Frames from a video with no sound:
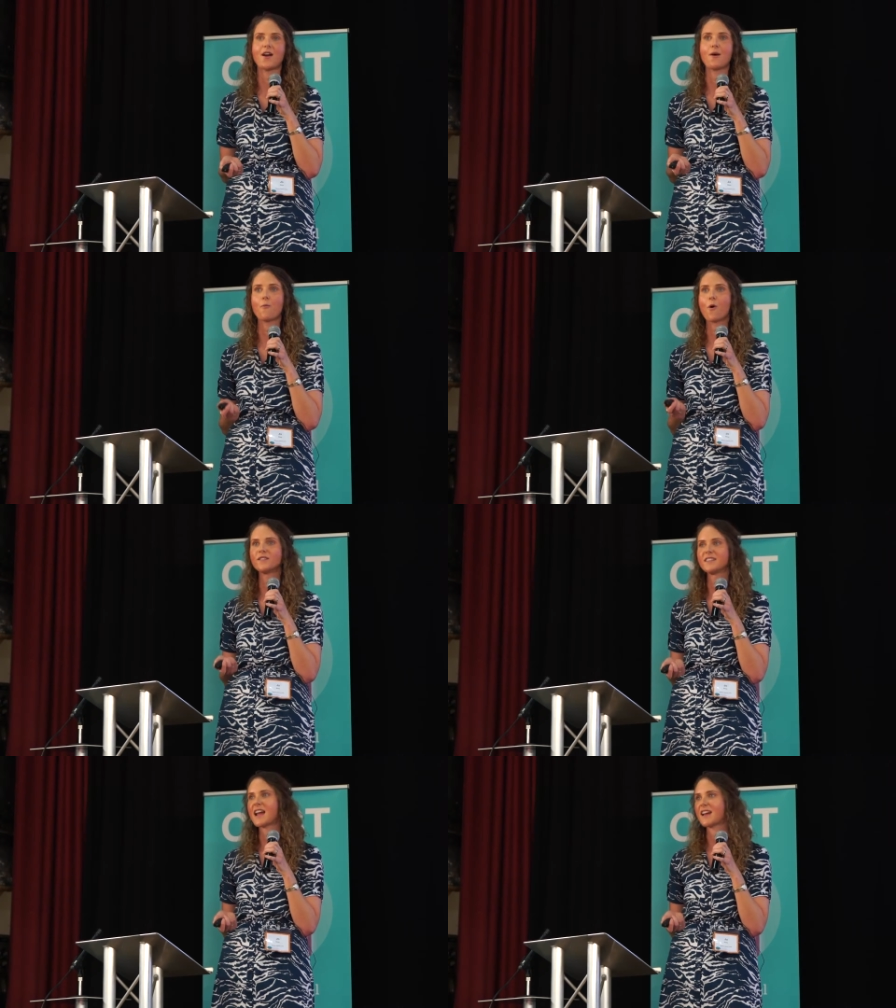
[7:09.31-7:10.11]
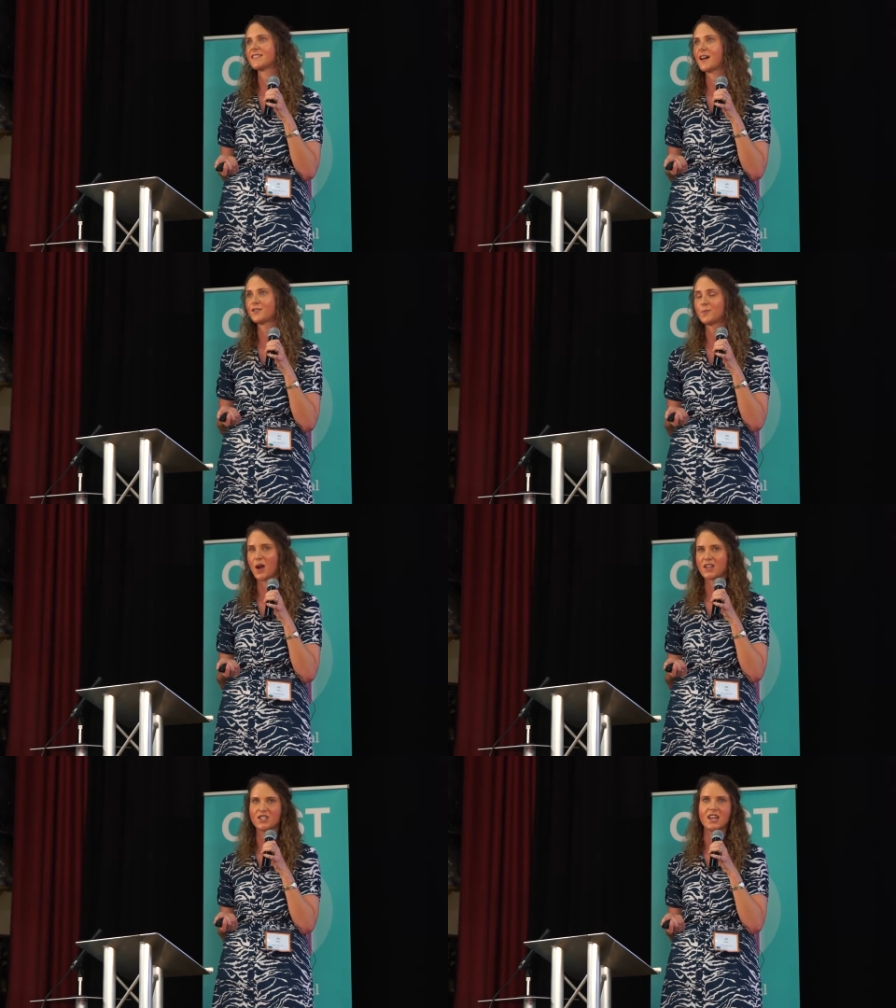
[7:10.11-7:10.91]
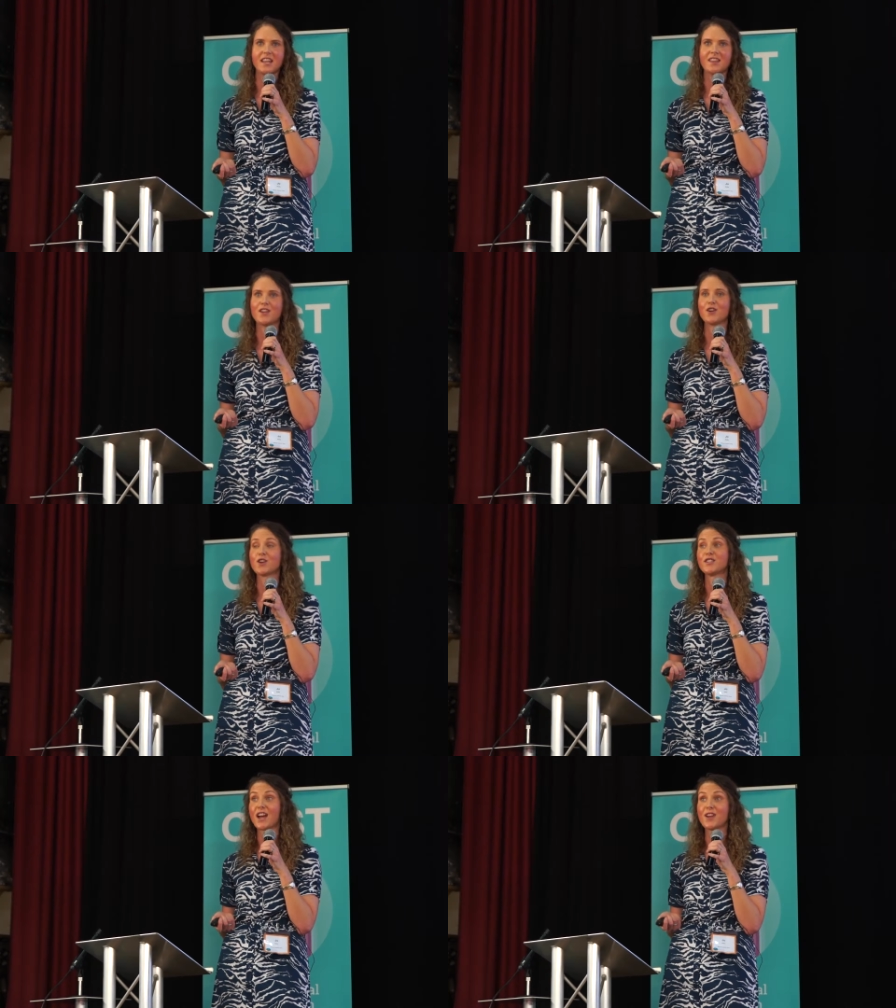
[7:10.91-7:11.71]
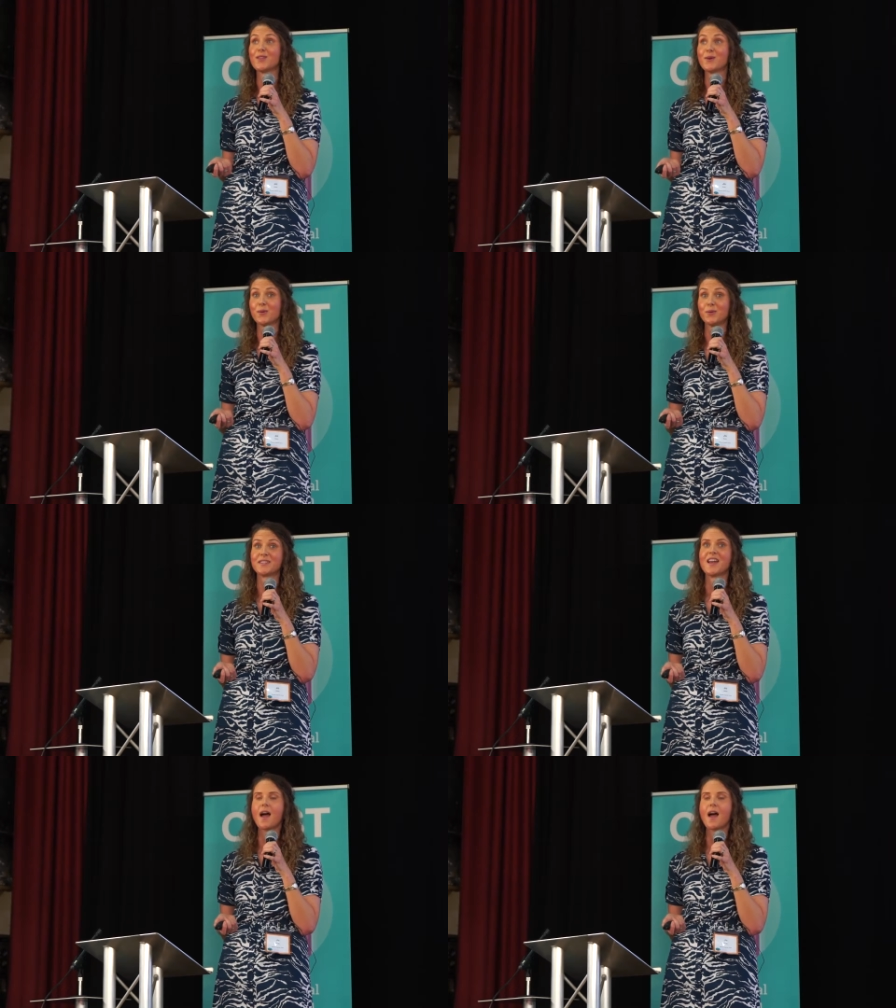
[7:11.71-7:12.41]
It was an Excel spreadsheet that you could download,